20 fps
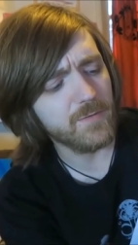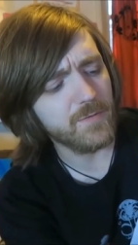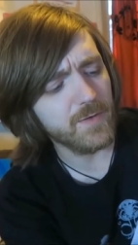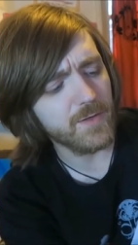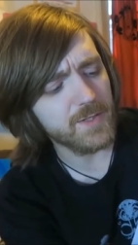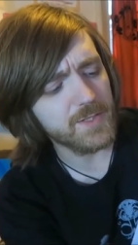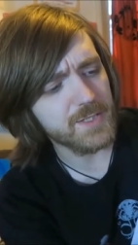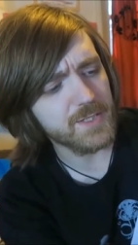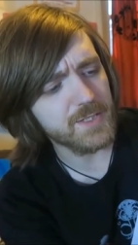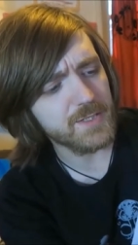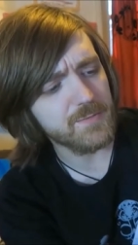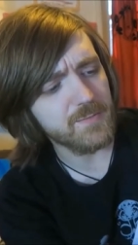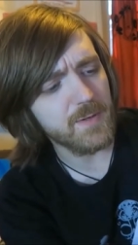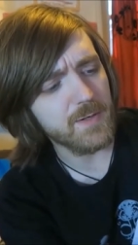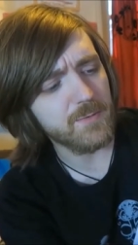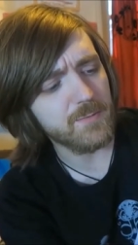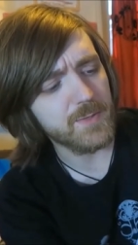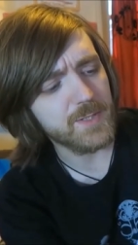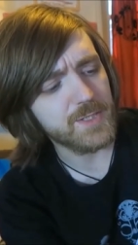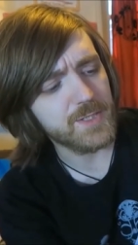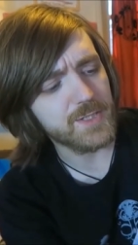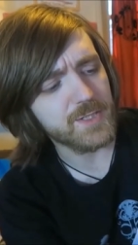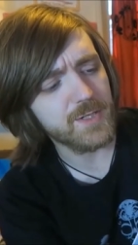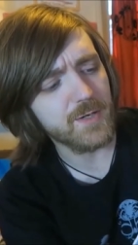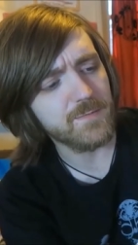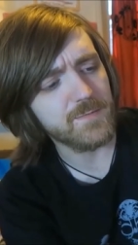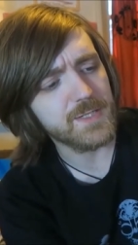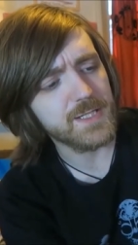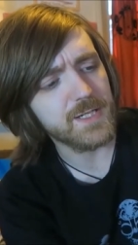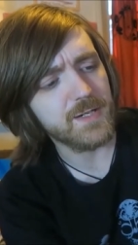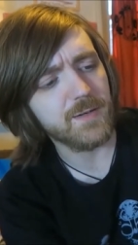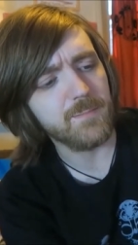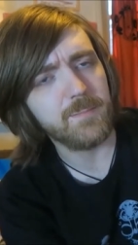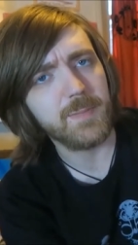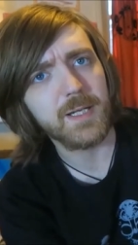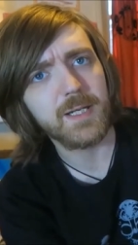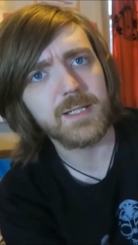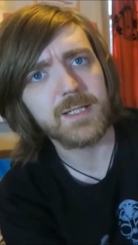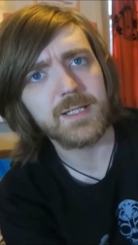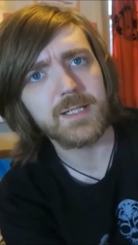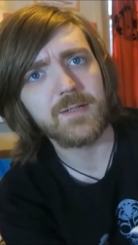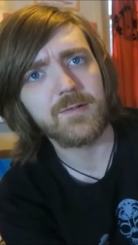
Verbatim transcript: version as well, which has obviously got bigger,